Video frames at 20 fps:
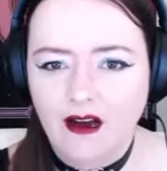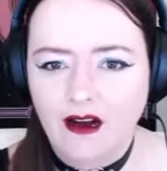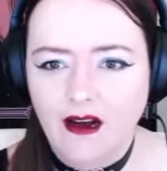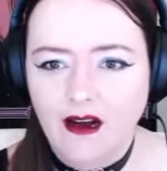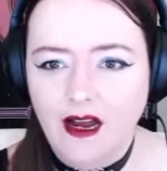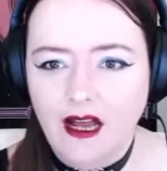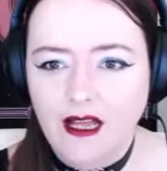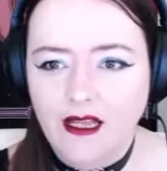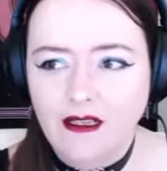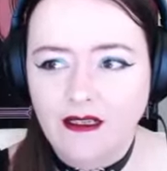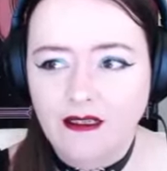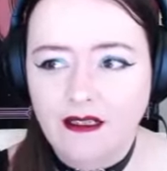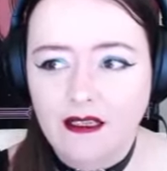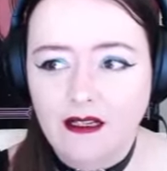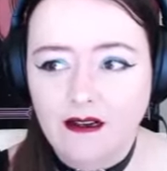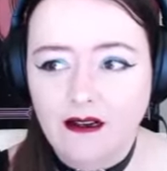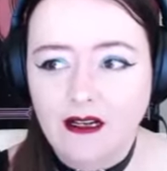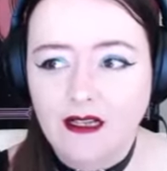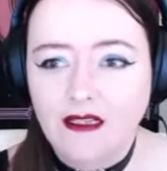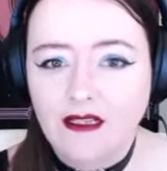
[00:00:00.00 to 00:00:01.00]
Alright,
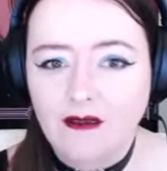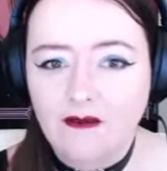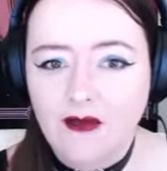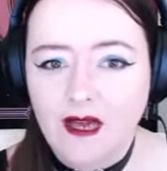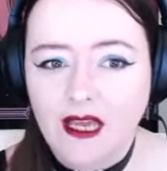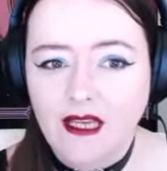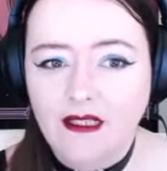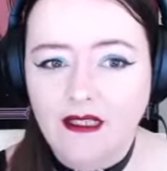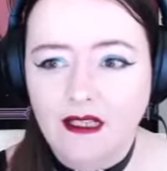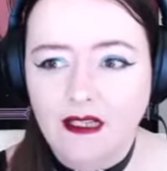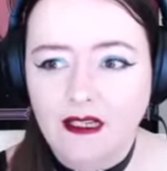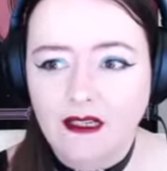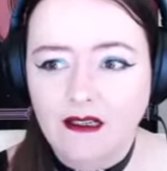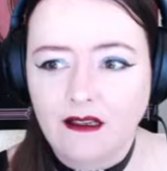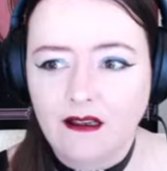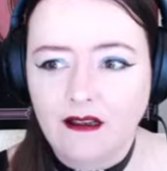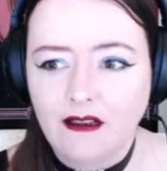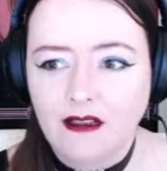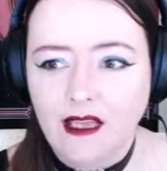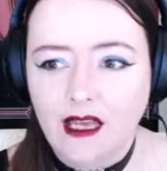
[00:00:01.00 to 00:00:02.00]
incinerate's
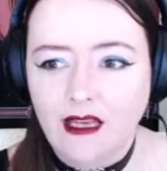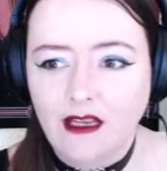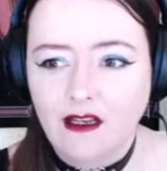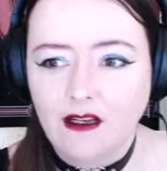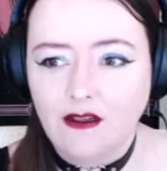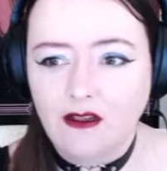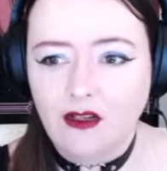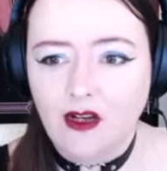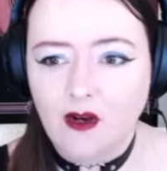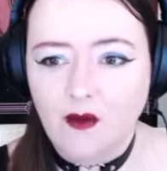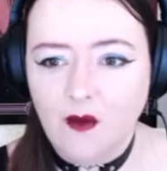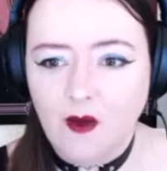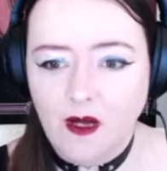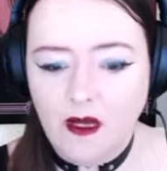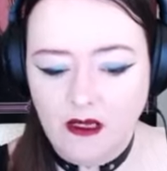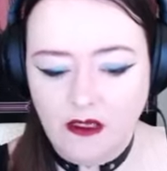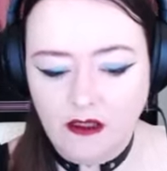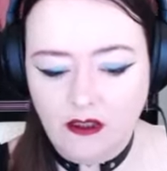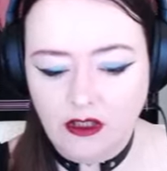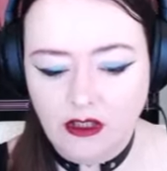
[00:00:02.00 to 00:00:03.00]
amazing. Thank you so
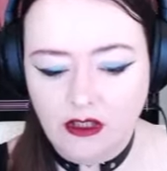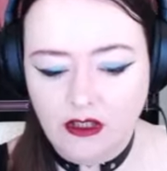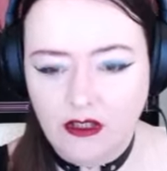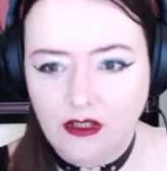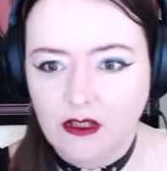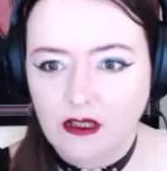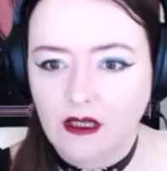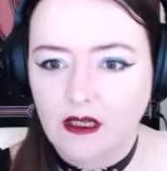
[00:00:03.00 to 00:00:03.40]
much.